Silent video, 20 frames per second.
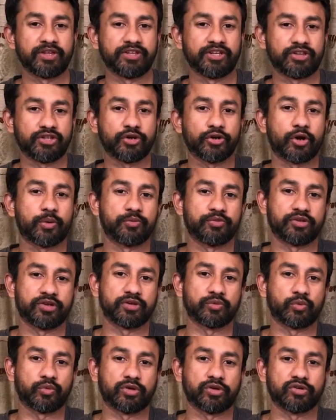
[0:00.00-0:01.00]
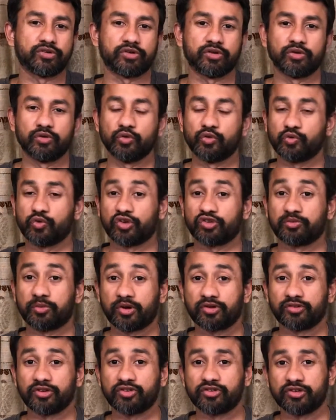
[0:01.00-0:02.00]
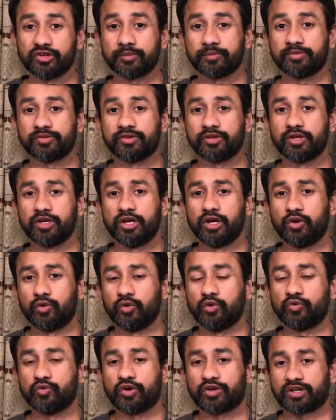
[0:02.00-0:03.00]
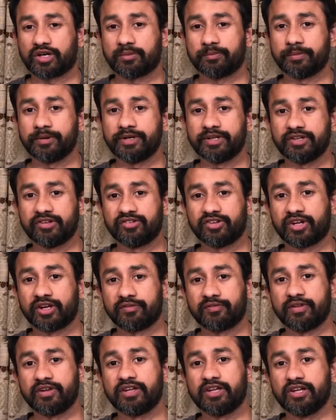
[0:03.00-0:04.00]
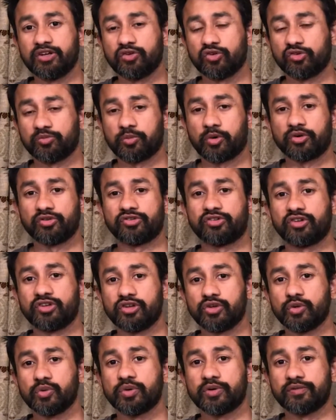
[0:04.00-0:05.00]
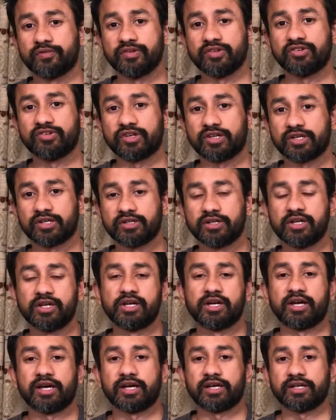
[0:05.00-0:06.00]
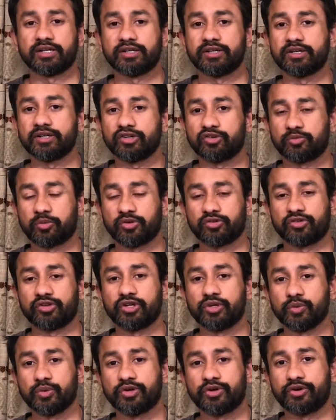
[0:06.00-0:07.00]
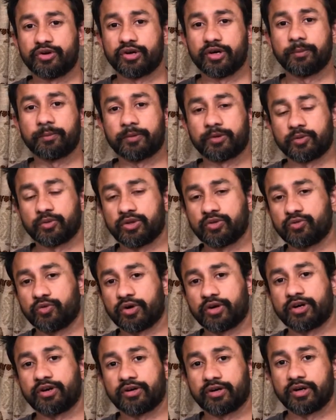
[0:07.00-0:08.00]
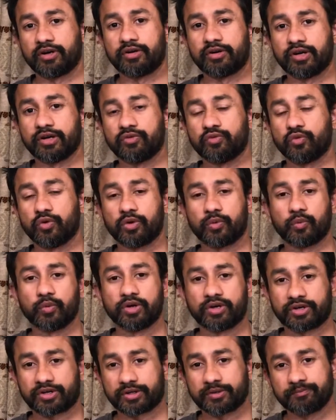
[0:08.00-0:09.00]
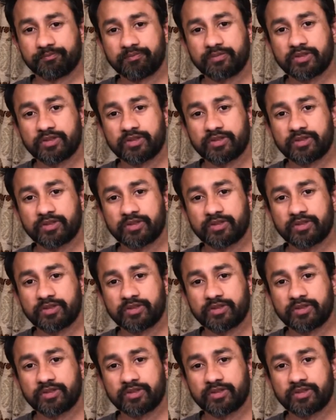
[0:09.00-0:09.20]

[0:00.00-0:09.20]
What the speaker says: The third option was look for sponsorships, look for companies that are willing to sponsor your visa and sponsor your trip to the foreign country for work.